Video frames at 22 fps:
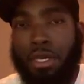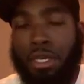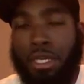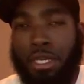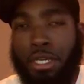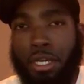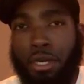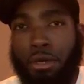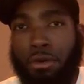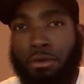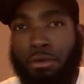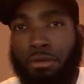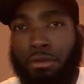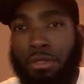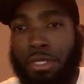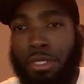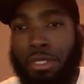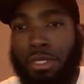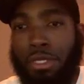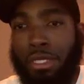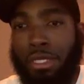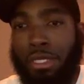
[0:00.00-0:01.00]
You know the
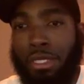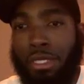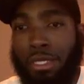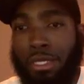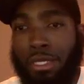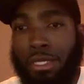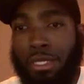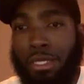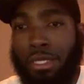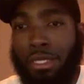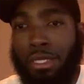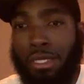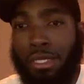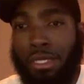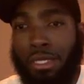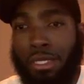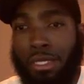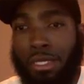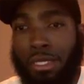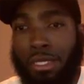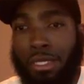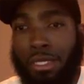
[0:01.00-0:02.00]
the, the little guys
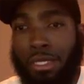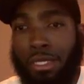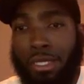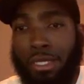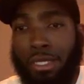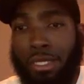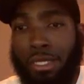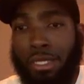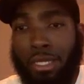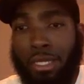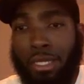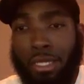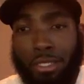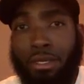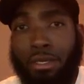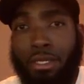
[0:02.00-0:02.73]
can't do anything.